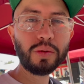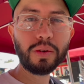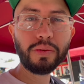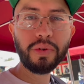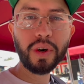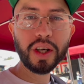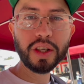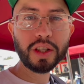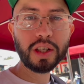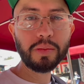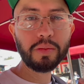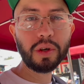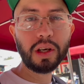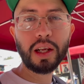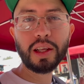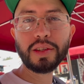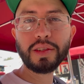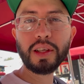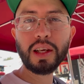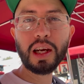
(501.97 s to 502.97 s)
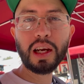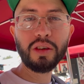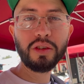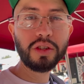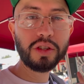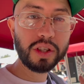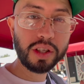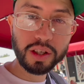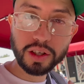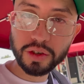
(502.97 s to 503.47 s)
refreshing, but let's see how
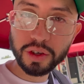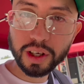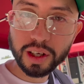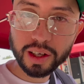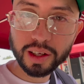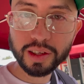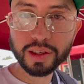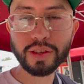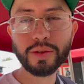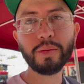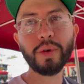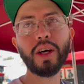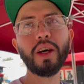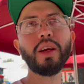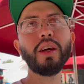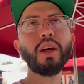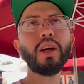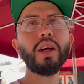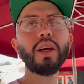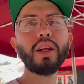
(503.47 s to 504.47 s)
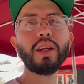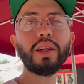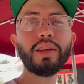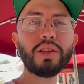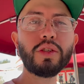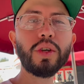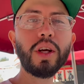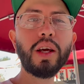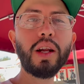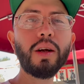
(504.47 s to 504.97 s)
gingery it is. But
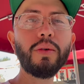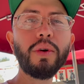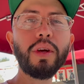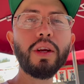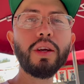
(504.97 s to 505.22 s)
let's try it out right